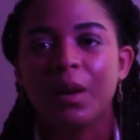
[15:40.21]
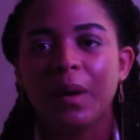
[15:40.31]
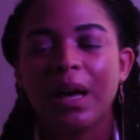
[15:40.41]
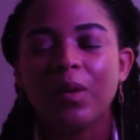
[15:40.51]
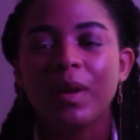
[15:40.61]

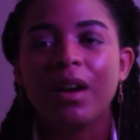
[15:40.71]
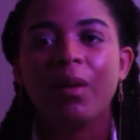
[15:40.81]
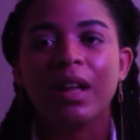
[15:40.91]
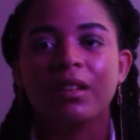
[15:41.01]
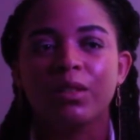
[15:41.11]
I will be
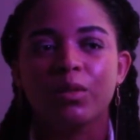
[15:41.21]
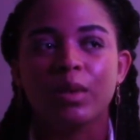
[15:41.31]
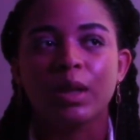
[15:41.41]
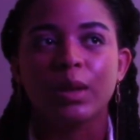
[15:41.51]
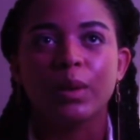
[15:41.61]
going
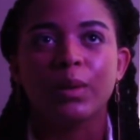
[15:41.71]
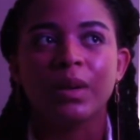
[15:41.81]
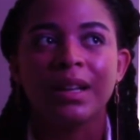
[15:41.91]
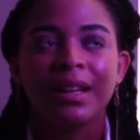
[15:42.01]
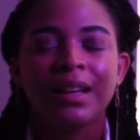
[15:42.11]

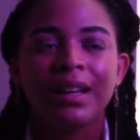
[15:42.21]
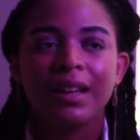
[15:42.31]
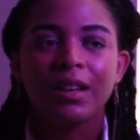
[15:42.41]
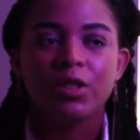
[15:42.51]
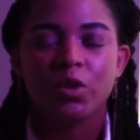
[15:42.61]
through
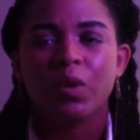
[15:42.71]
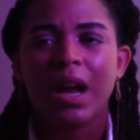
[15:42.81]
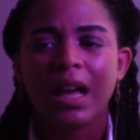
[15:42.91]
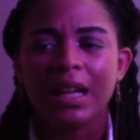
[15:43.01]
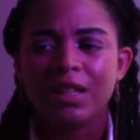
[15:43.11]

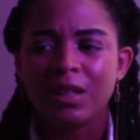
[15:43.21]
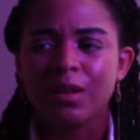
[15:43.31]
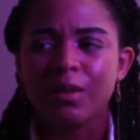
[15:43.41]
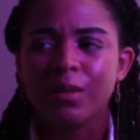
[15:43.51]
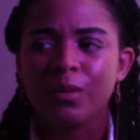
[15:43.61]
trying
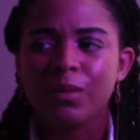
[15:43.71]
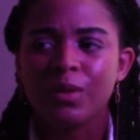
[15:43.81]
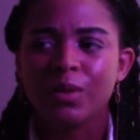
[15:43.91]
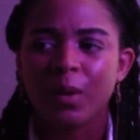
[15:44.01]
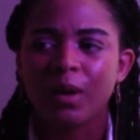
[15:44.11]
to
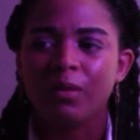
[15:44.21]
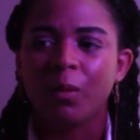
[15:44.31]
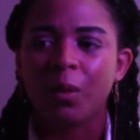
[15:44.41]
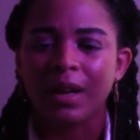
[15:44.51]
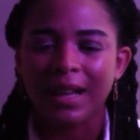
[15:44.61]
sort of
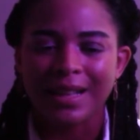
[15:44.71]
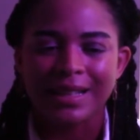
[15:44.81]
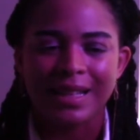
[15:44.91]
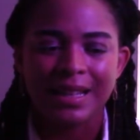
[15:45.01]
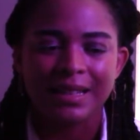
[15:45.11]

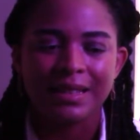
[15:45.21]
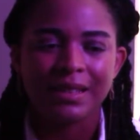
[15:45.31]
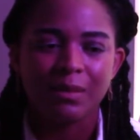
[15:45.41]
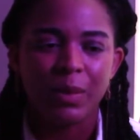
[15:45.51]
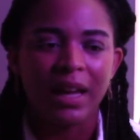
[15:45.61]
organize
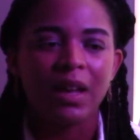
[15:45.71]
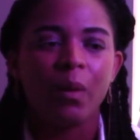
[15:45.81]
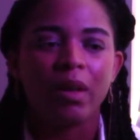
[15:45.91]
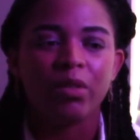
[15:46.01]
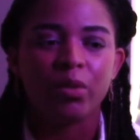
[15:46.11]
this by
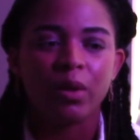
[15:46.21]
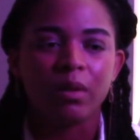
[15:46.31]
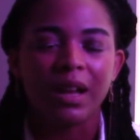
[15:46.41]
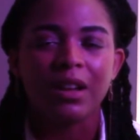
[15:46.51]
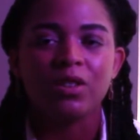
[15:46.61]
going
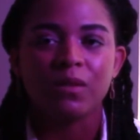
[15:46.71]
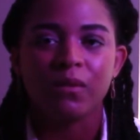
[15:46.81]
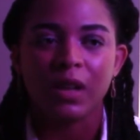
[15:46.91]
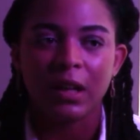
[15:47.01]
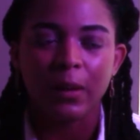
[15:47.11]
through each
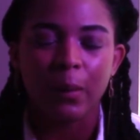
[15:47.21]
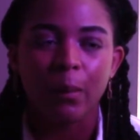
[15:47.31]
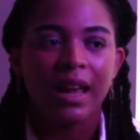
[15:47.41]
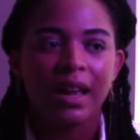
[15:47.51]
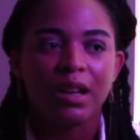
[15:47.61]

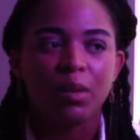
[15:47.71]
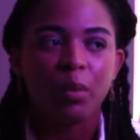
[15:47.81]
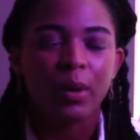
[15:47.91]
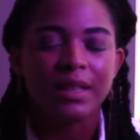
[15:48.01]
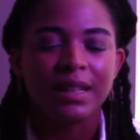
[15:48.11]
film and
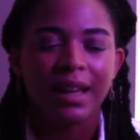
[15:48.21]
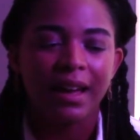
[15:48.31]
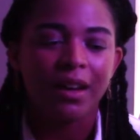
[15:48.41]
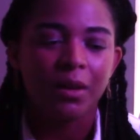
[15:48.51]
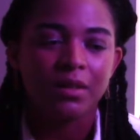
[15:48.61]
pointing
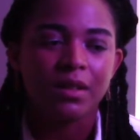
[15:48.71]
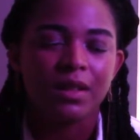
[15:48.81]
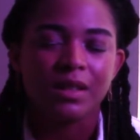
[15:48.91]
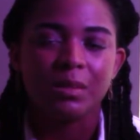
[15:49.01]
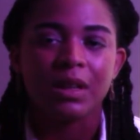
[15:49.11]
out
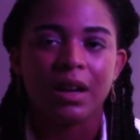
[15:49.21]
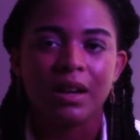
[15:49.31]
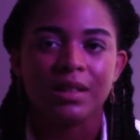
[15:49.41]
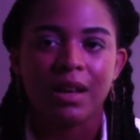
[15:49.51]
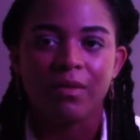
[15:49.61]
the
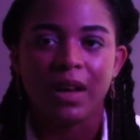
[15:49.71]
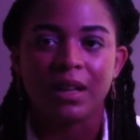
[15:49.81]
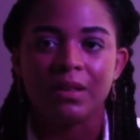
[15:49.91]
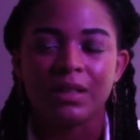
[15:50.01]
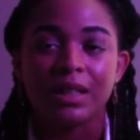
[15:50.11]
similarities I
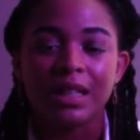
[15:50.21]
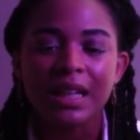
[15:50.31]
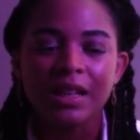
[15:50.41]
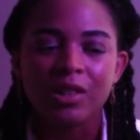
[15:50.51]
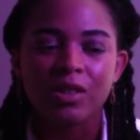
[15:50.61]
found in
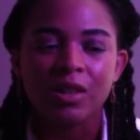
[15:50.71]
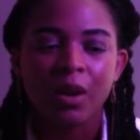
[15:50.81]
each